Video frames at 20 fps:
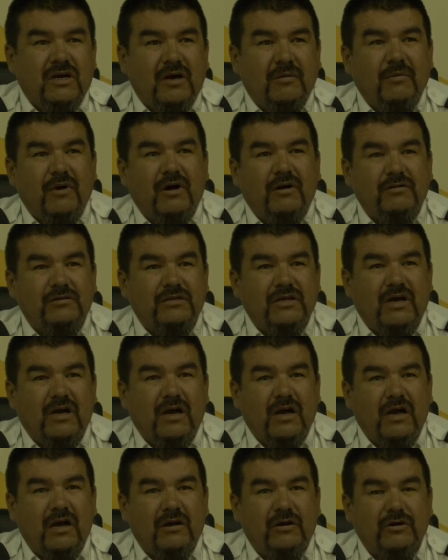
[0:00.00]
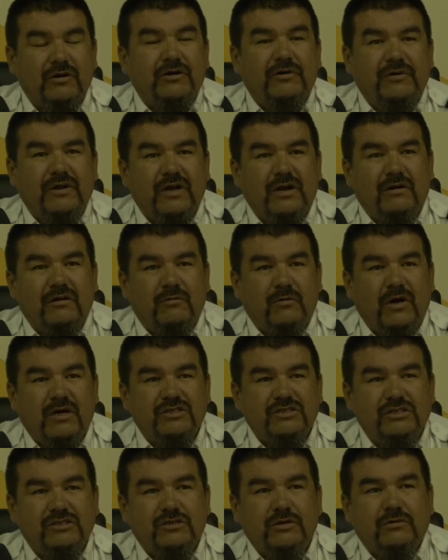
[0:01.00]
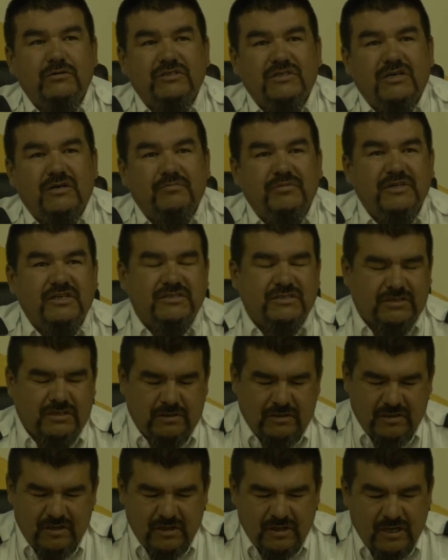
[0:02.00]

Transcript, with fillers: about uh, her career, why she chose policing,